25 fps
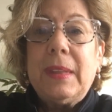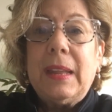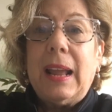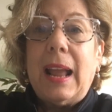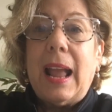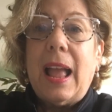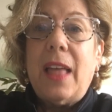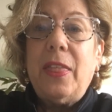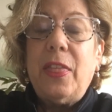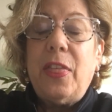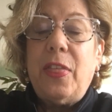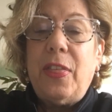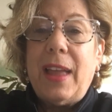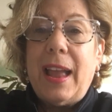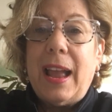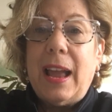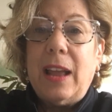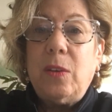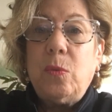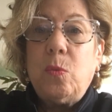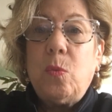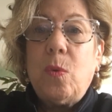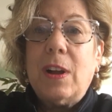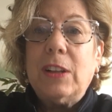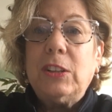And
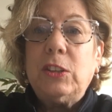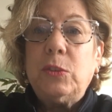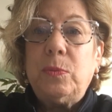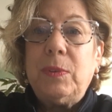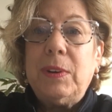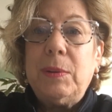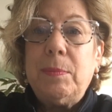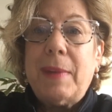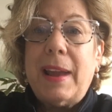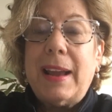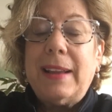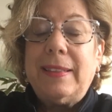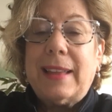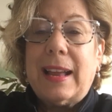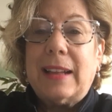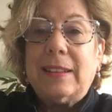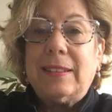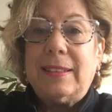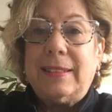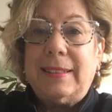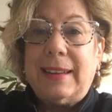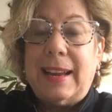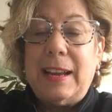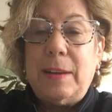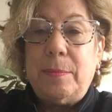then once we make that
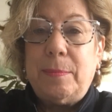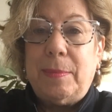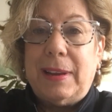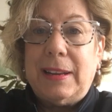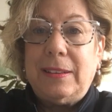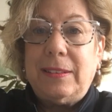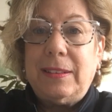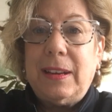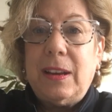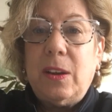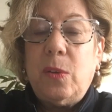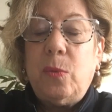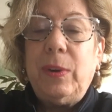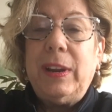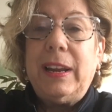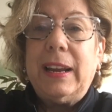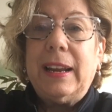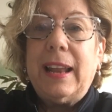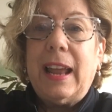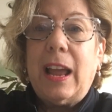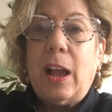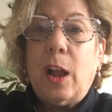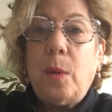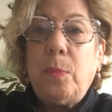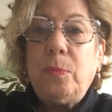statement, we can
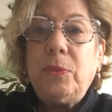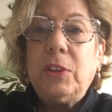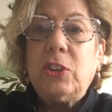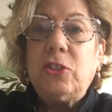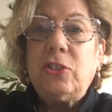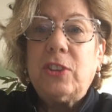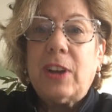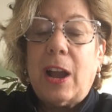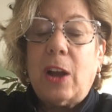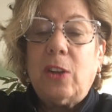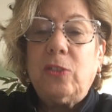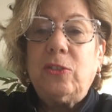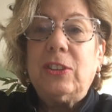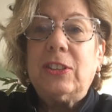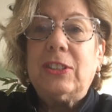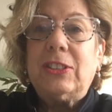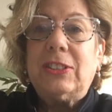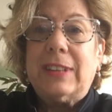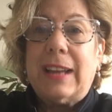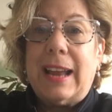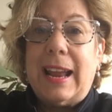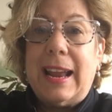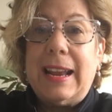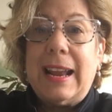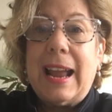help the child to
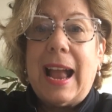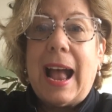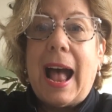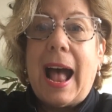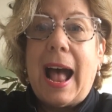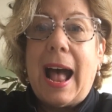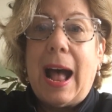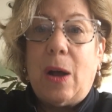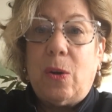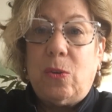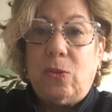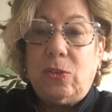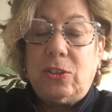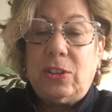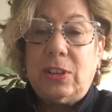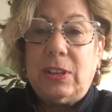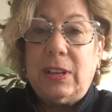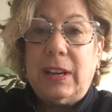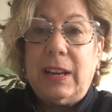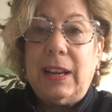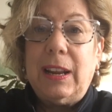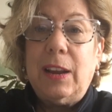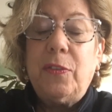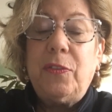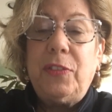say out
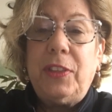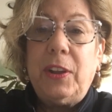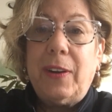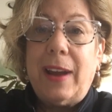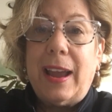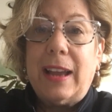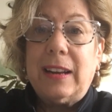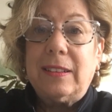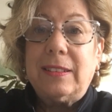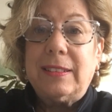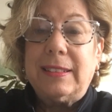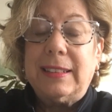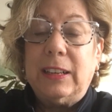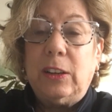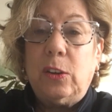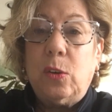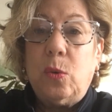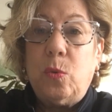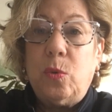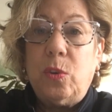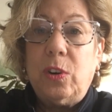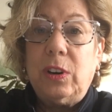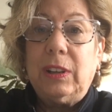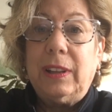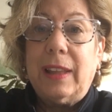if they're at a single
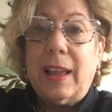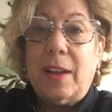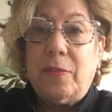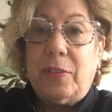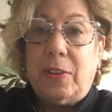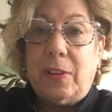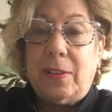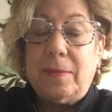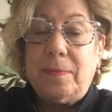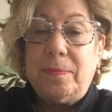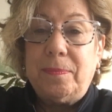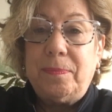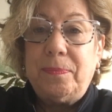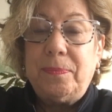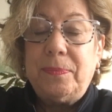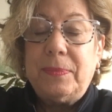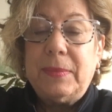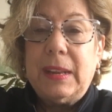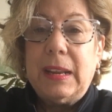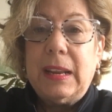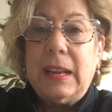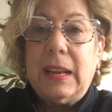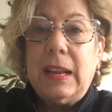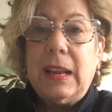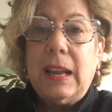word level.
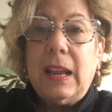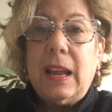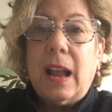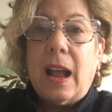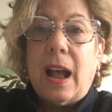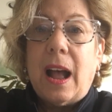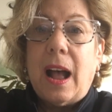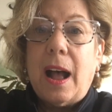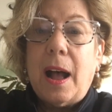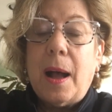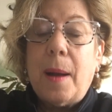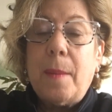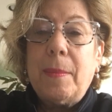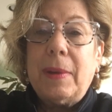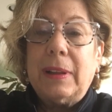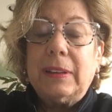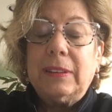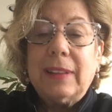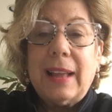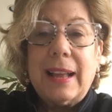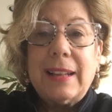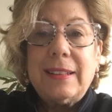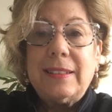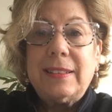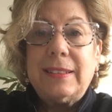
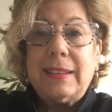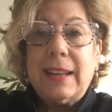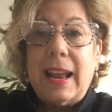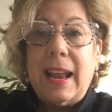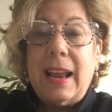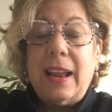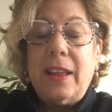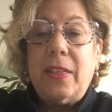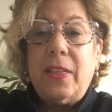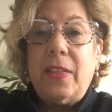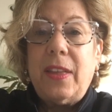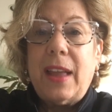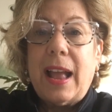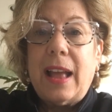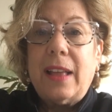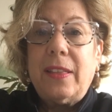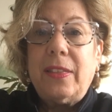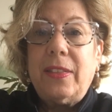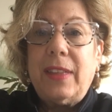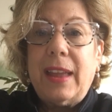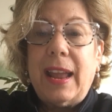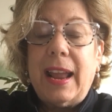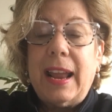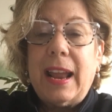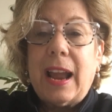Let's say
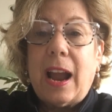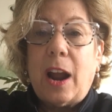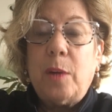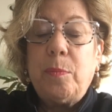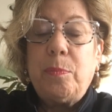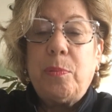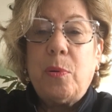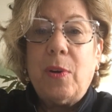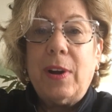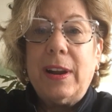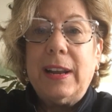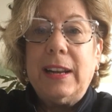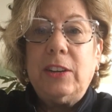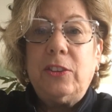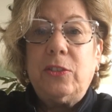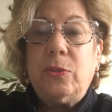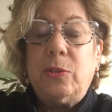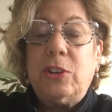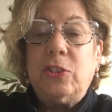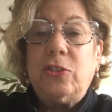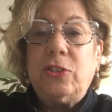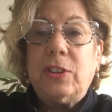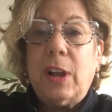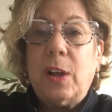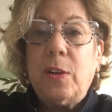that they are pointing to
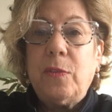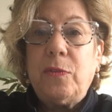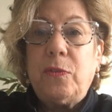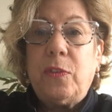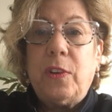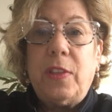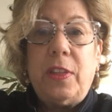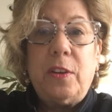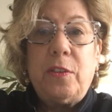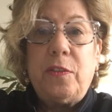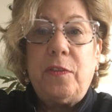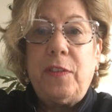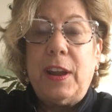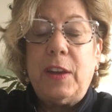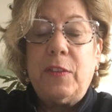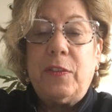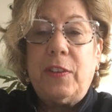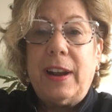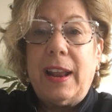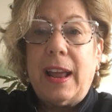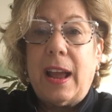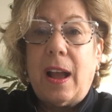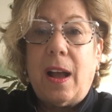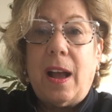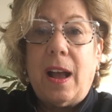a shelf for their
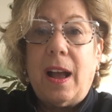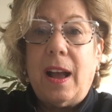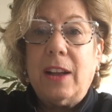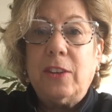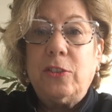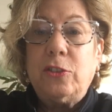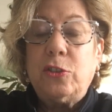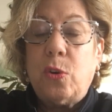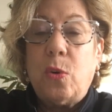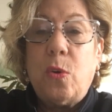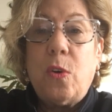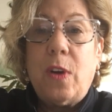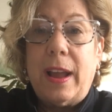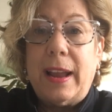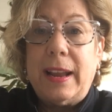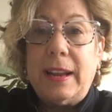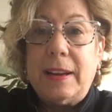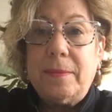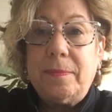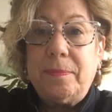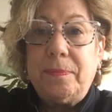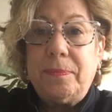favorite toy.